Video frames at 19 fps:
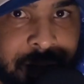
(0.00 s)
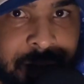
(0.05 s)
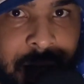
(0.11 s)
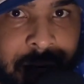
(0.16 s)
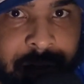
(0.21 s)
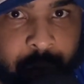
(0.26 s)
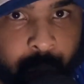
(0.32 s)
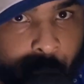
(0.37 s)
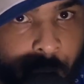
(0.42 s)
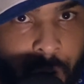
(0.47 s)
that
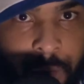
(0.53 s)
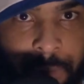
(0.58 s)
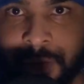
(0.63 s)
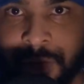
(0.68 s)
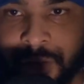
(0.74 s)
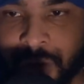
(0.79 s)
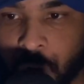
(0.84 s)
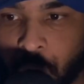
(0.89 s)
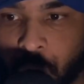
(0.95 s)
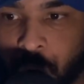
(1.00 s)
as well.
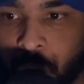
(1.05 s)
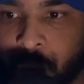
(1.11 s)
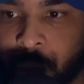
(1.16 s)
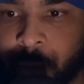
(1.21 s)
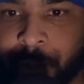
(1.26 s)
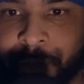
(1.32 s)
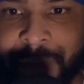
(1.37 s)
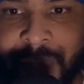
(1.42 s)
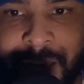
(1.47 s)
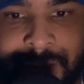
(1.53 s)
So
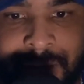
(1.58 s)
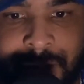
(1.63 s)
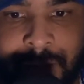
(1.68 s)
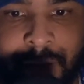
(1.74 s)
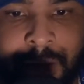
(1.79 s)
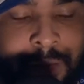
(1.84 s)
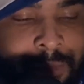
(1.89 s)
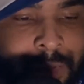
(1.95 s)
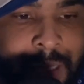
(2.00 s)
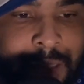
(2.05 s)
that's
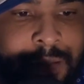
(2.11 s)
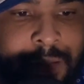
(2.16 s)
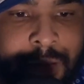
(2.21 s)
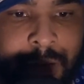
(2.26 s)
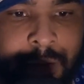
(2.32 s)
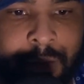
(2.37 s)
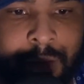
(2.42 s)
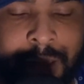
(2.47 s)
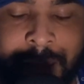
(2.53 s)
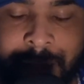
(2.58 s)

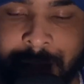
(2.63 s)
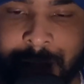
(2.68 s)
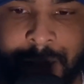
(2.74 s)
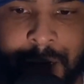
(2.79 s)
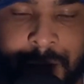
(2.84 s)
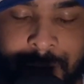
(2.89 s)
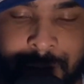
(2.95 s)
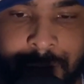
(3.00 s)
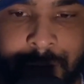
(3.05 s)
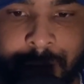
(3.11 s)

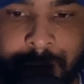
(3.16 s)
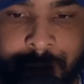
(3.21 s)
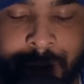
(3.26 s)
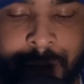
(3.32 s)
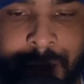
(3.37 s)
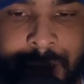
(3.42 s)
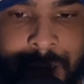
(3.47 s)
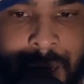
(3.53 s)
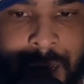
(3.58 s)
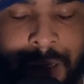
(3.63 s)
another
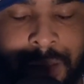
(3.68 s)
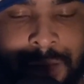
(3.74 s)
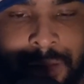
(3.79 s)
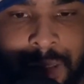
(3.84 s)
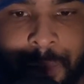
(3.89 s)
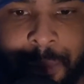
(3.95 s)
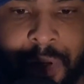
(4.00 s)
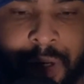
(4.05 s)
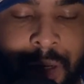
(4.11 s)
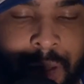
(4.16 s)
idiotic
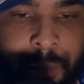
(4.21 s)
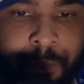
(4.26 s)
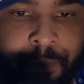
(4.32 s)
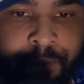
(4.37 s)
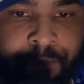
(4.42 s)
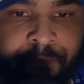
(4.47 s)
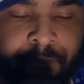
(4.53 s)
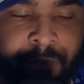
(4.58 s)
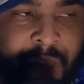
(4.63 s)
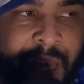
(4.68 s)
statement.
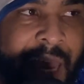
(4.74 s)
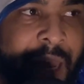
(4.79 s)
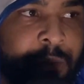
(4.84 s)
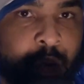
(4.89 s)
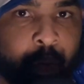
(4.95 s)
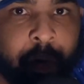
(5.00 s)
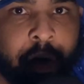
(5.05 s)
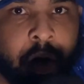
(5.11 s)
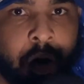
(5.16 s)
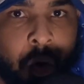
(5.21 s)
Games
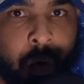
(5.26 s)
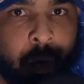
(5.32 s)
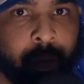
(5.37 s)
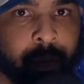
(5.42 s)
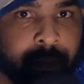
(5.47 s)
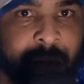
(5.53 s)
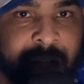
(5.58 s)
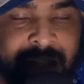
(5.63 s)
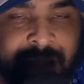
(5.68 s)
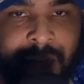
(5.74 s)
with gold.
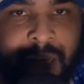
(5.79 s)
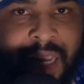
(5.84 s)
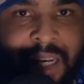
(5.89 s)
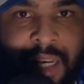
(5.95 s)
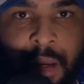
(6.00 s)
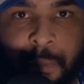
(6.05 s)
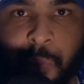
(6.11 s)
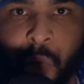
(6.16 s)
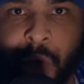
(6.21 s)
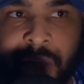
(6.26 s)
Is it
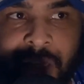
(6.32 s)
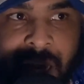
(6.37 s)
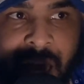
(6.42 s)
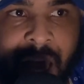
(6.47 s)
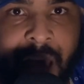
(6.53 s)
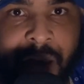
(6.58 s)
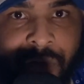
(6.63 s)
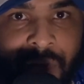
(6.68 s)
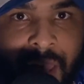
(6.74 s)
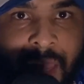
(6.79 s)
any point to
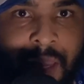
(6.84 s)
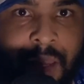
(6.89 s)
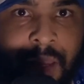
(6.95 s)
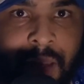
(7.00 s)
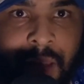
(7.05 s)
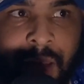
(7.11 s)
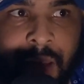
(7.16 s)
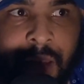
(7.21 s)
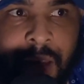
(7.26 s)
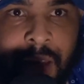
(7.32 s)
have
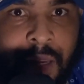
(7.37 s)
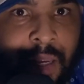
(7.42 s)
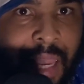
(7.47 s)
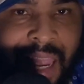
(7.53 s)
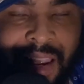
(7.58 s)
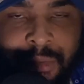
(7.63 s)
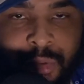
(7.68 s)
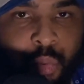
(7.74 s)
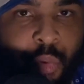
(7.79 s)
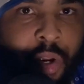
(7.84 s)

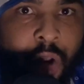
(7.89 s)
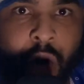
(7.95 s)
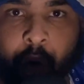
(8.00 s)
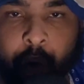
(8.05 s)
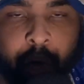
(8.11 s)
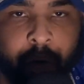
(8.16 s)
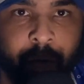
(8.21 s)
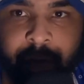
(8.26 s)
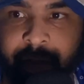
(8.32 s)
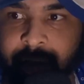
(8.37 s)
games with
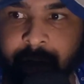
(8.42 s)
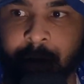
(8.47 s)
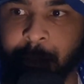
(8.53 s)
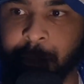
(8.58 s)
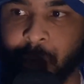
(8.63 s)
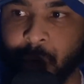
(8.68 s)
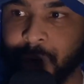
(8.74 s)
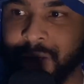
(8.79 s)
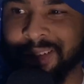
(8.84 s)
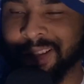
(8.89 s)
gold, or is it a
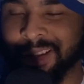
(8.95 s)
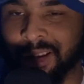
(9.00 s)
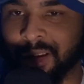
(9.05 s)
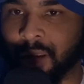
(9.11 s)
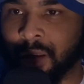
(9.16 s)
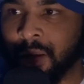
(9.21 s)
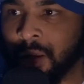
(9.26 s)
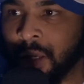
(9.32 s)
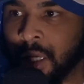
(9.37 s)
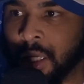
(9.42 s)
point to
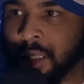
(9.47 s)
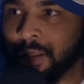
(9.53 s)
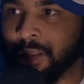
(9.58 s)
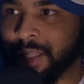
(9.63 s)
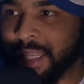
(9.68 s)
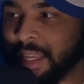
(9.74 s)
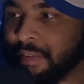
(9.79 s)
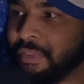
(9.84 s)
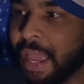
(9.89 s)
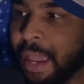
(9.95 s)

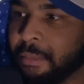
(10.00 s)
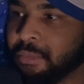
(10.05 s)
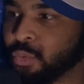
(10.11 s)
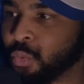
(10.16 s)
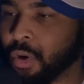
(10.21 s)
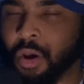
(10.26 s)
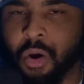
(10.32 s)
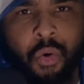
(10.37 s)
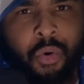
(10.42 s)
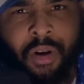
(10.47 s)
leave games
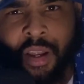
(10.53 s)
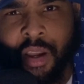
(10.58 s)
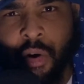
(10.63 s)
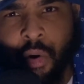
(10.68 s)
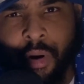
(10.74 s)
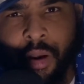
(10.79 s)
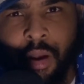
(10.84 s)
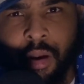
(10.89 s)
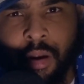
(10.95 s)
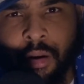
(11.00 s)
with gold and
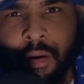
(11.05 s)
go to